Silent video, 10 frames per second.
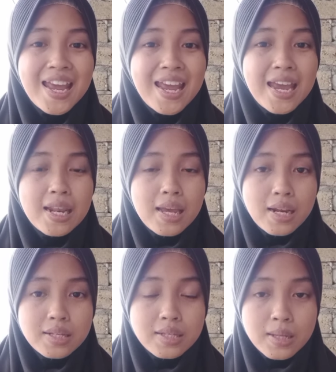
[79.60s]
In
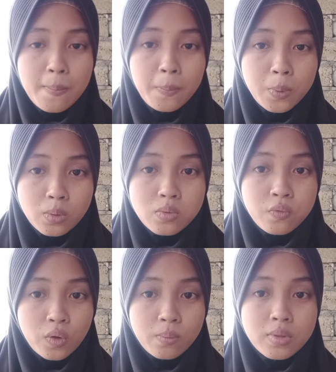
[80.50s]
its simplest
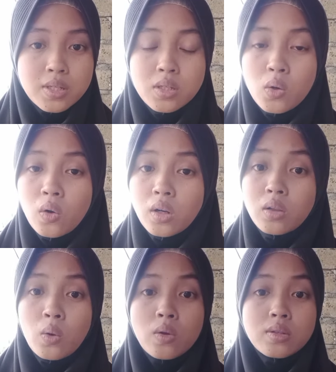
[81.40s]
form, this coral
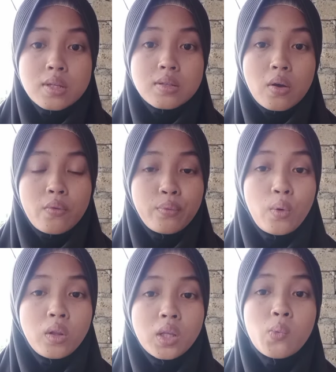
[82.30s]
consists of
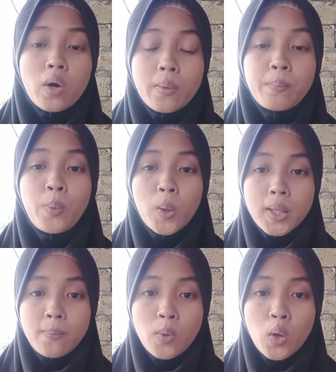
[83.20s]
only one polyp,